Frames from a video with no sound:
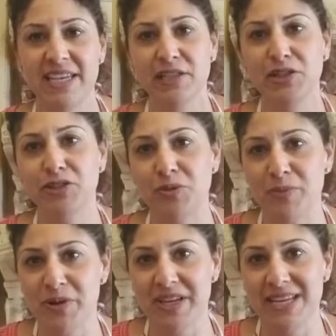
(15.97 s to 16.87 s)

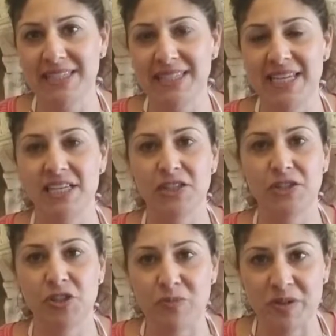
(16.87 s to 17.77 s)
Super easy,
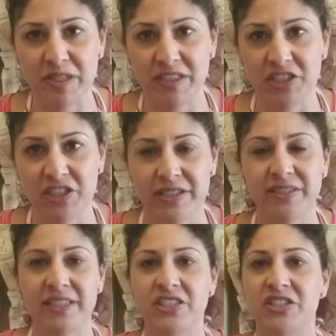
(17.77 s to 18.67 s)
super
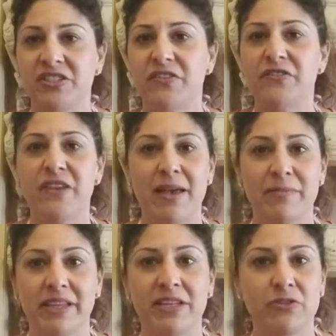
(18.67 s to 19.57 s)
delicious. It's just a
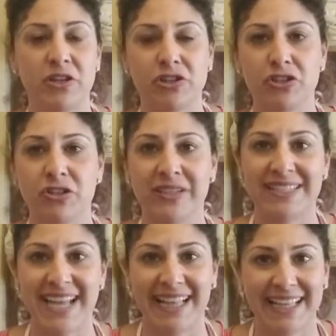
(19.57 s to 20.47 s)
family traditional
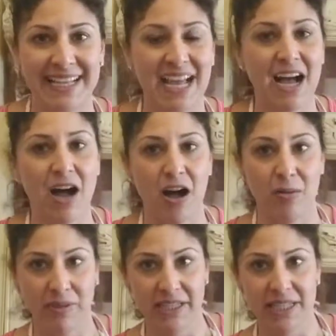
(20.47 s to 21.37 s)
Italian
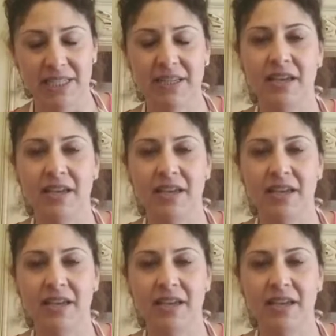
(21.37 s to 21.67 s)
omelet.